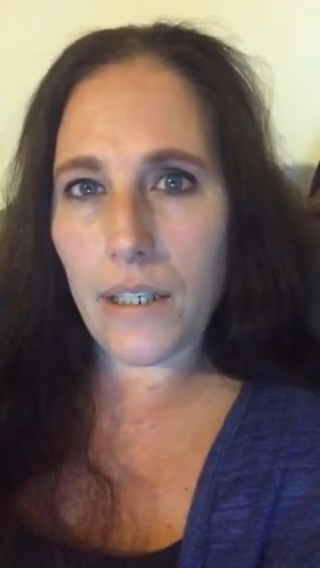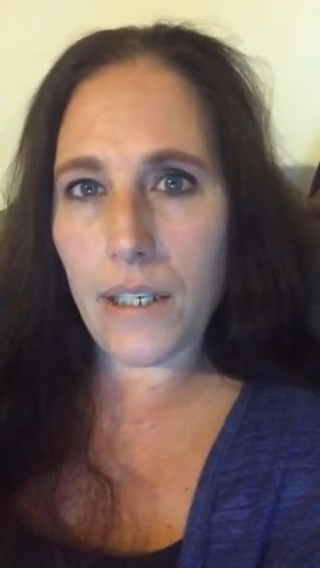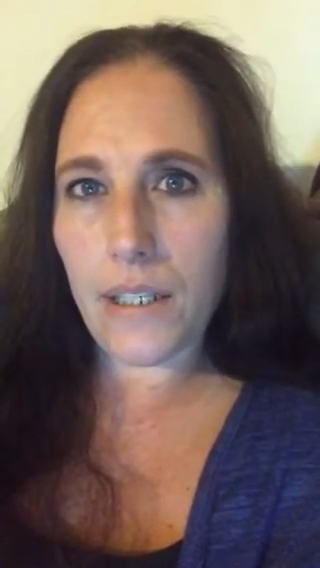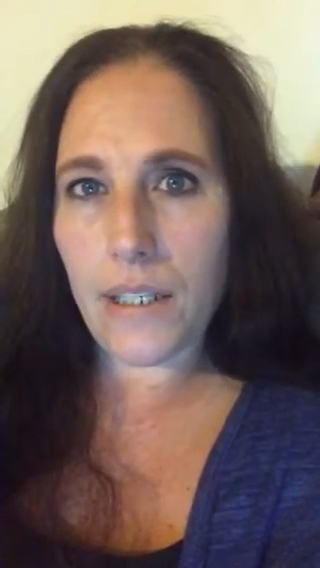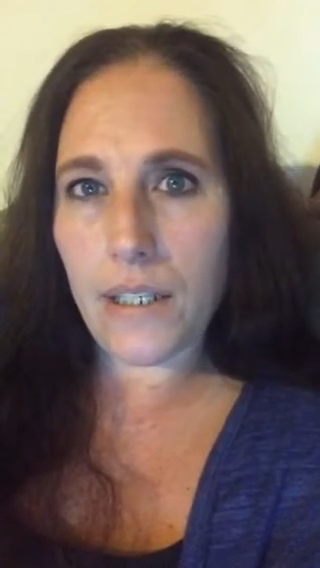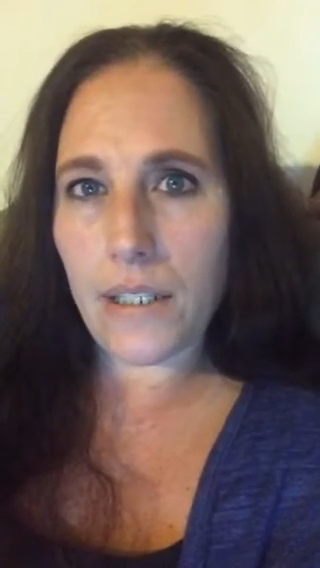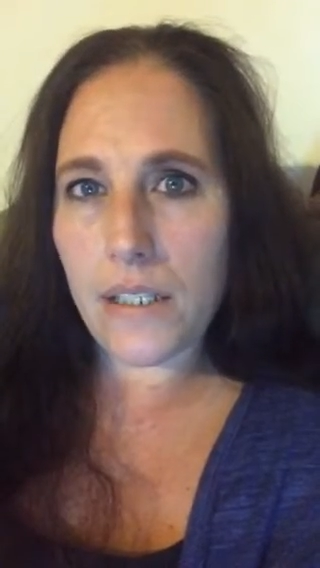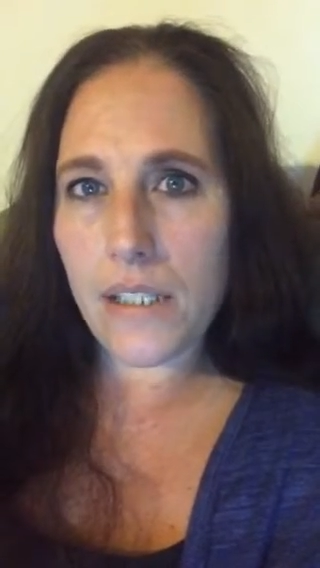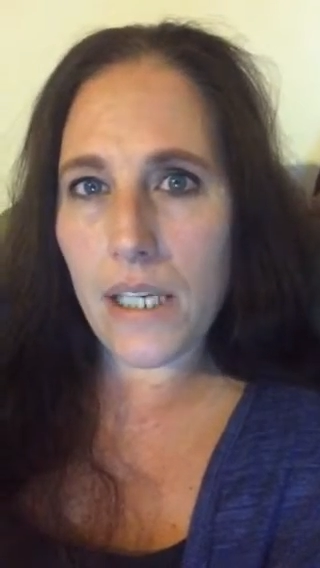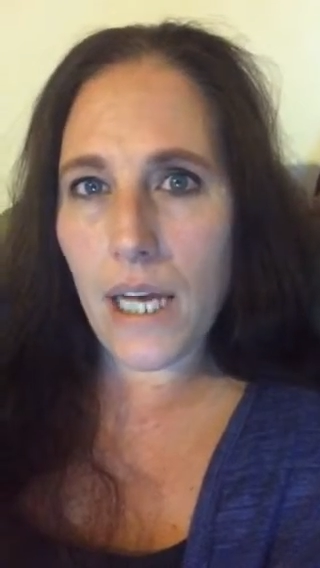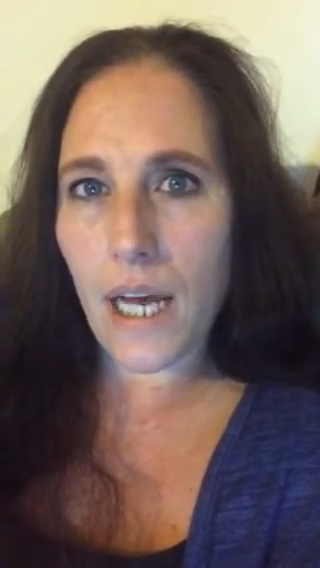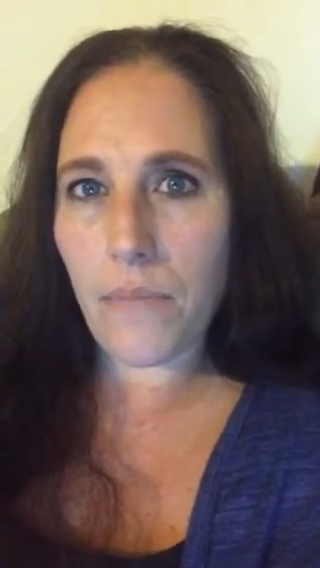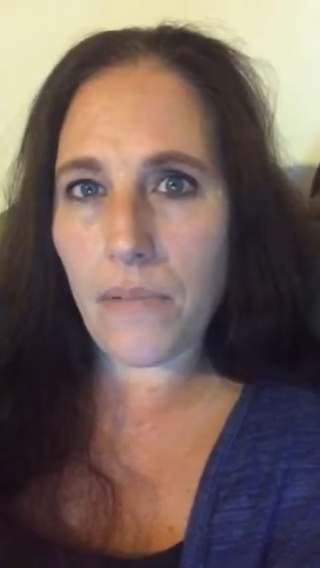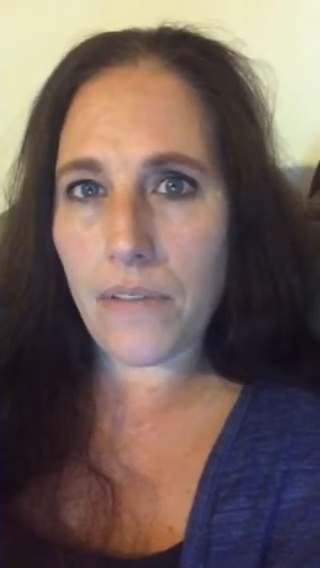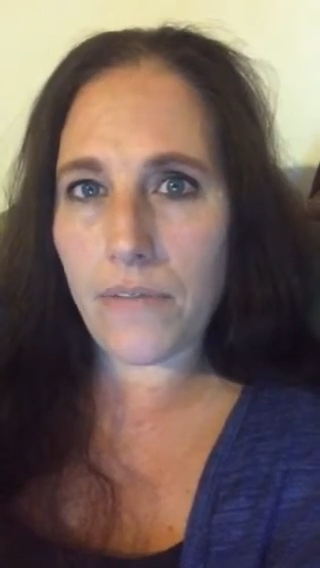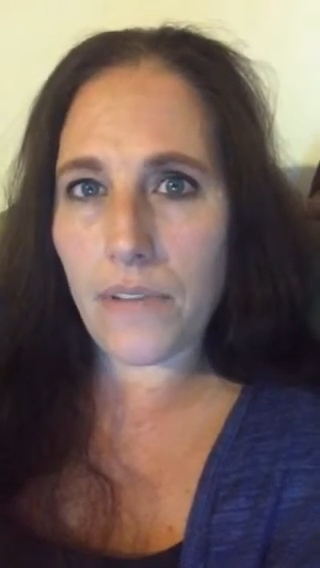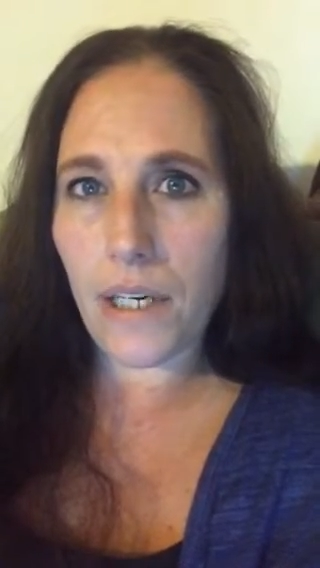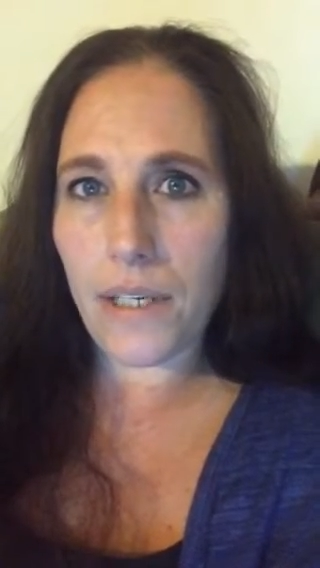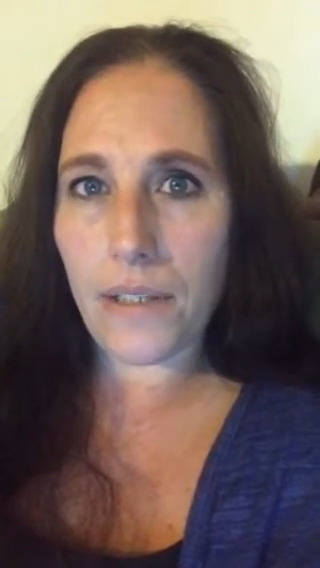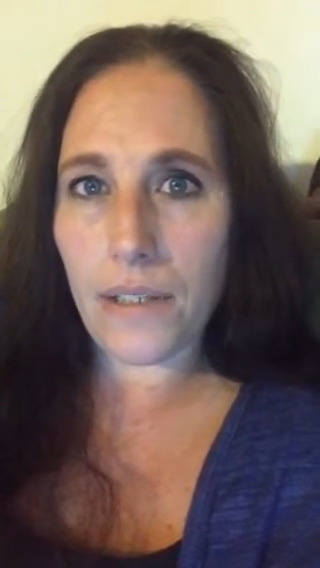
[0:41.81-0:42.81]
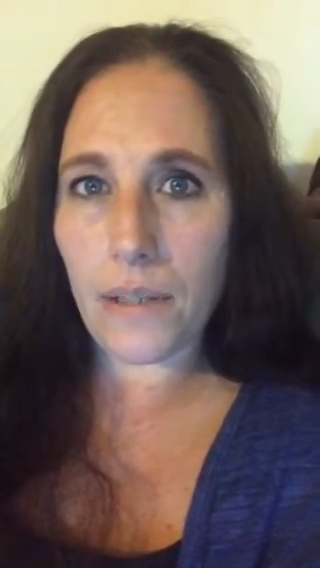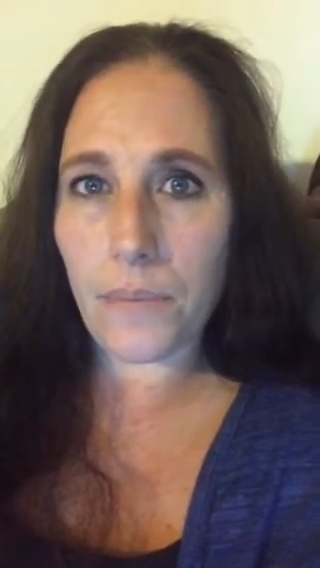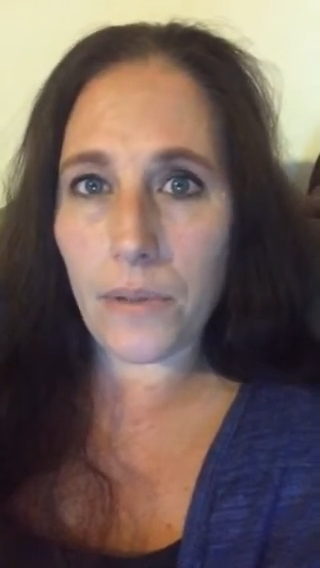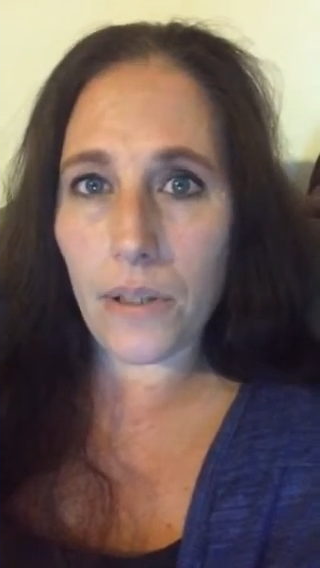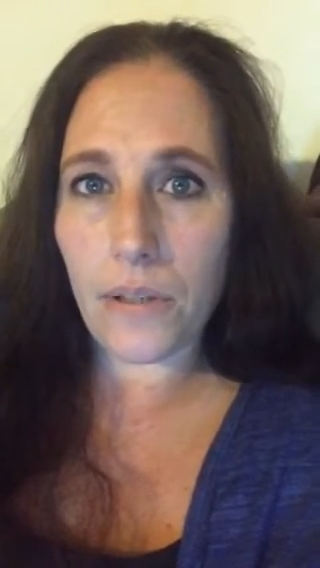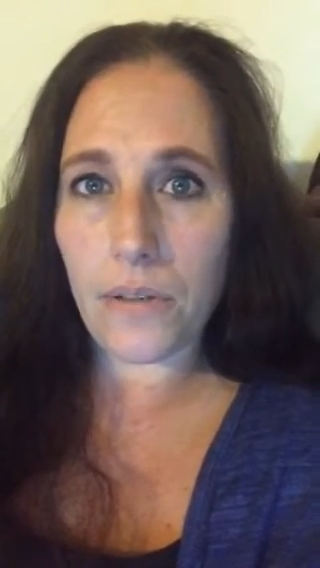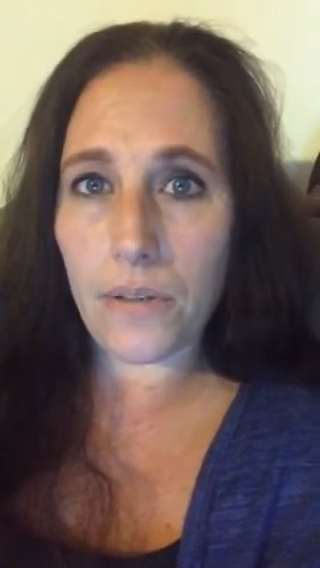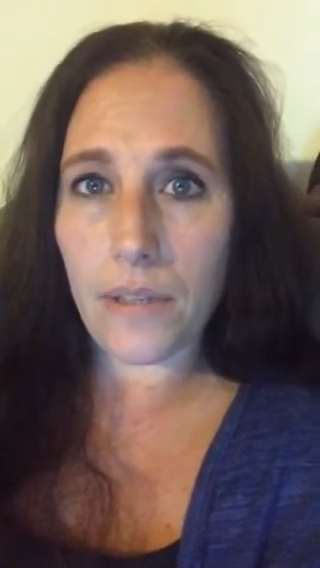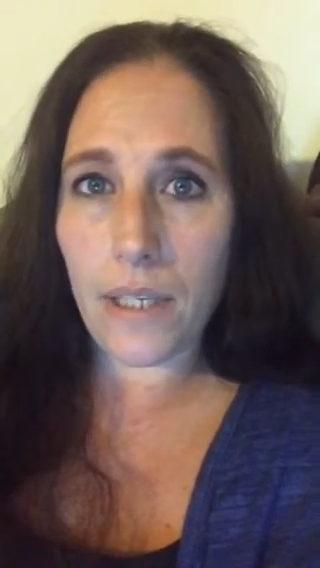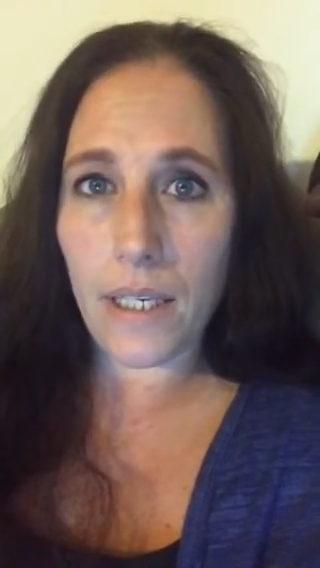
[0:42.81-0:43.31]
and in the time of not
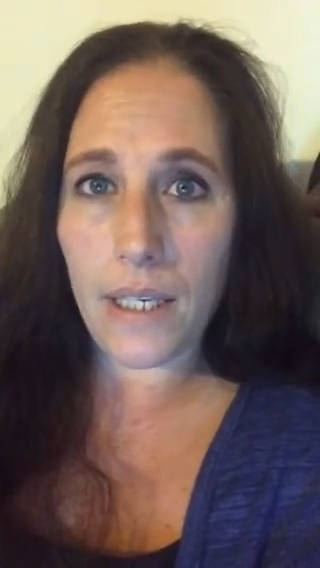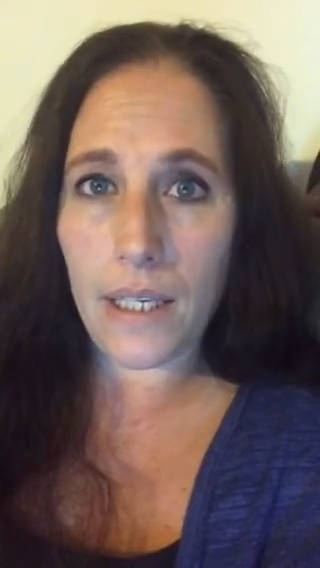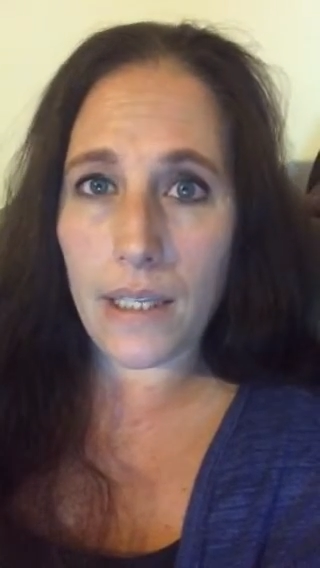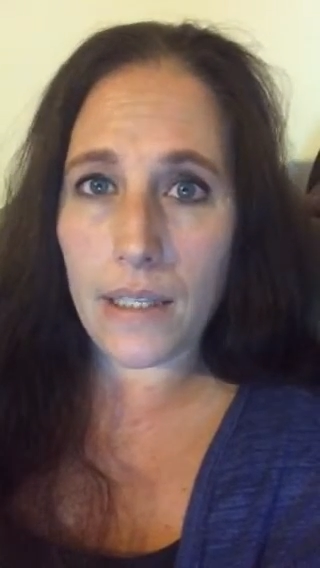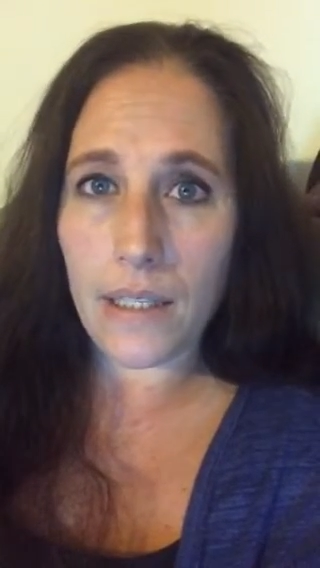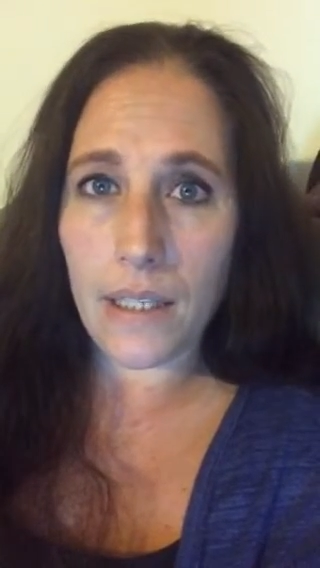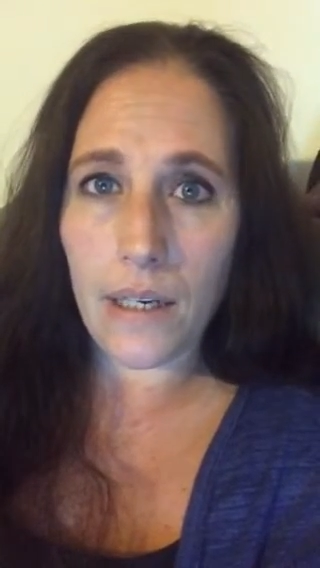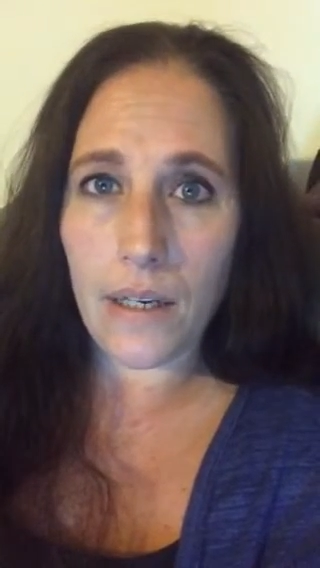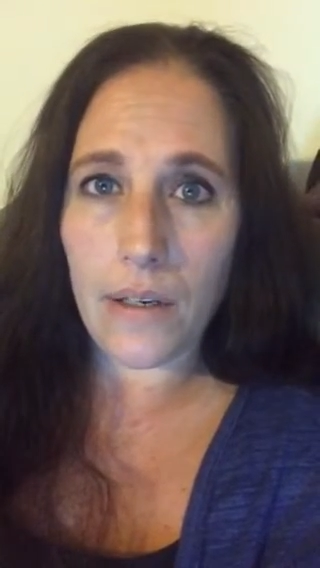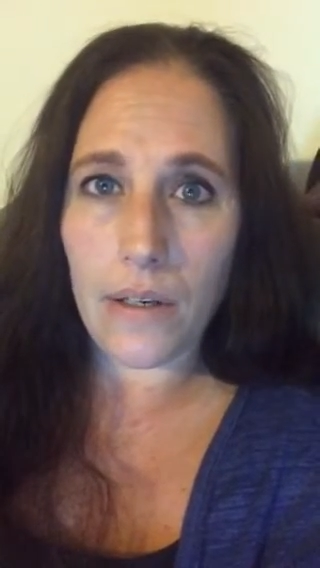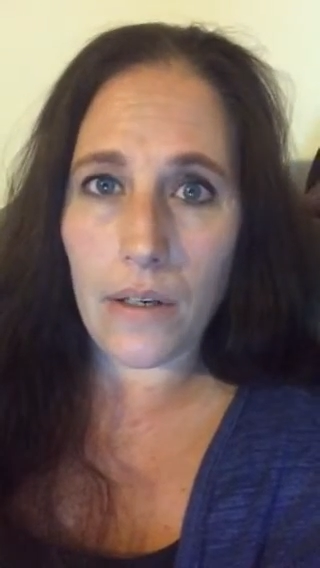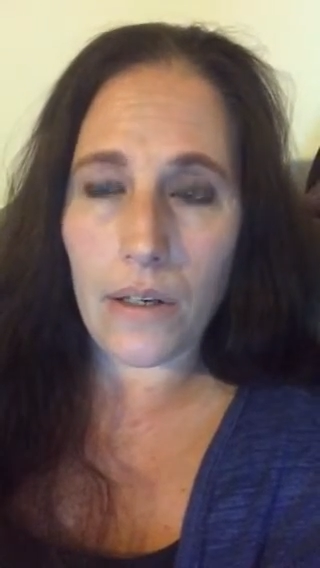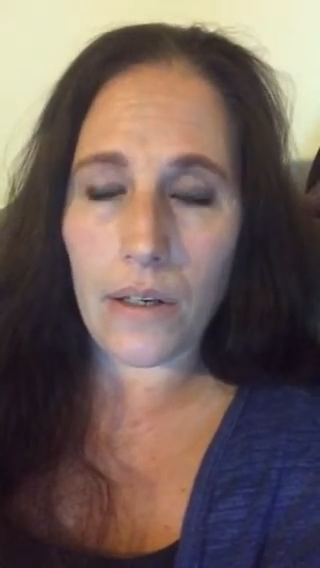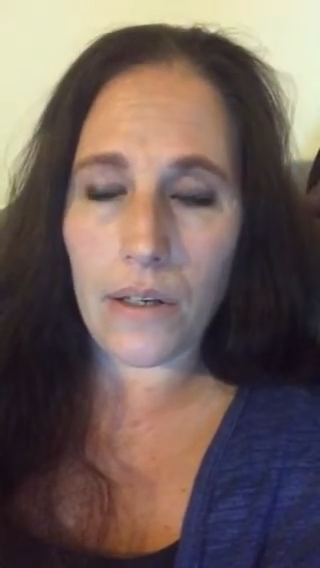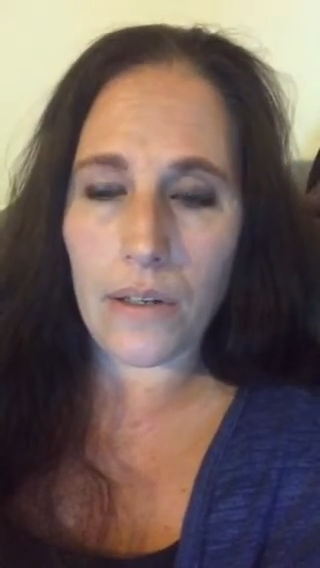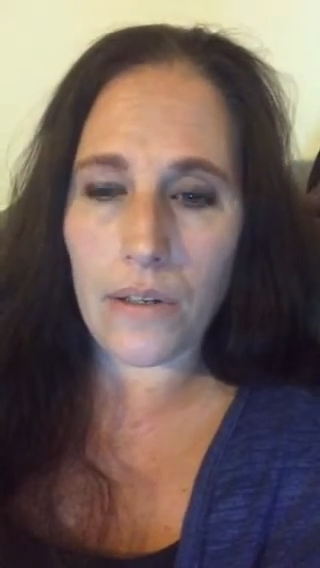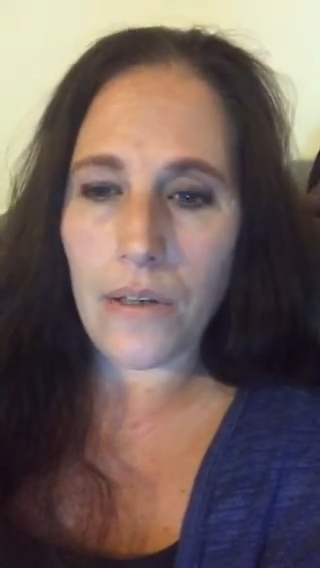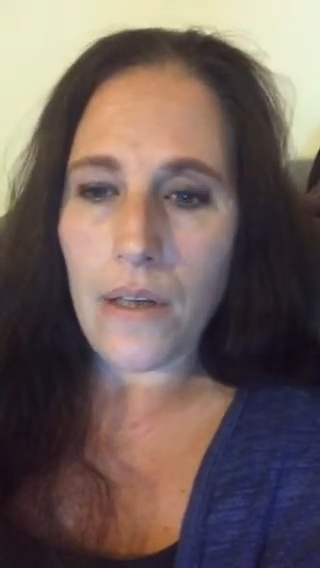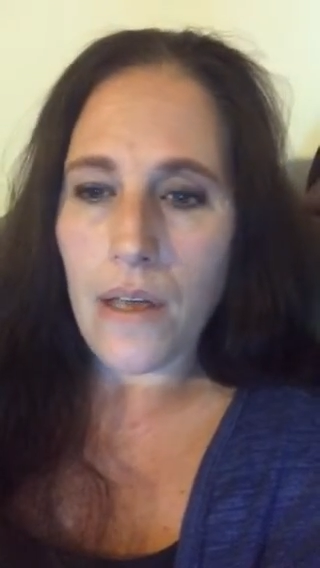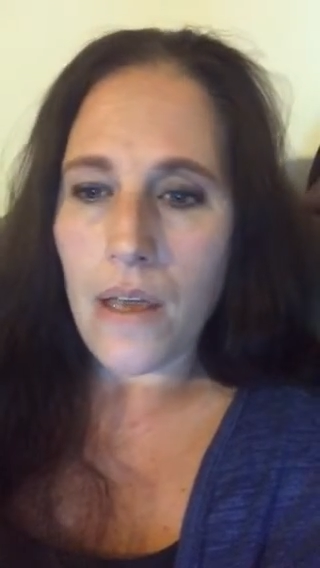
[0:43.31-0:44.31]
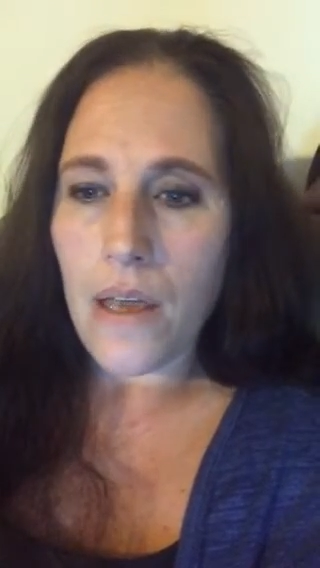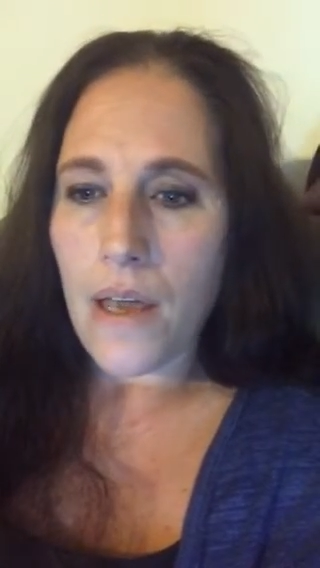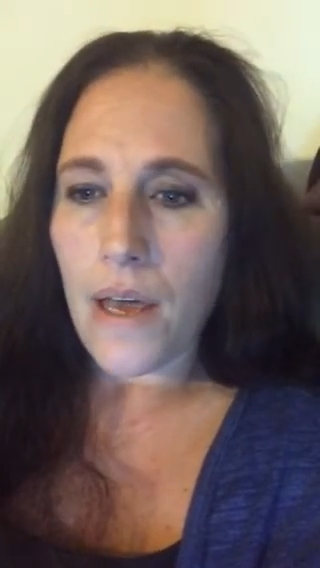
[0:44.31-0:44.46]
uploading anything at all,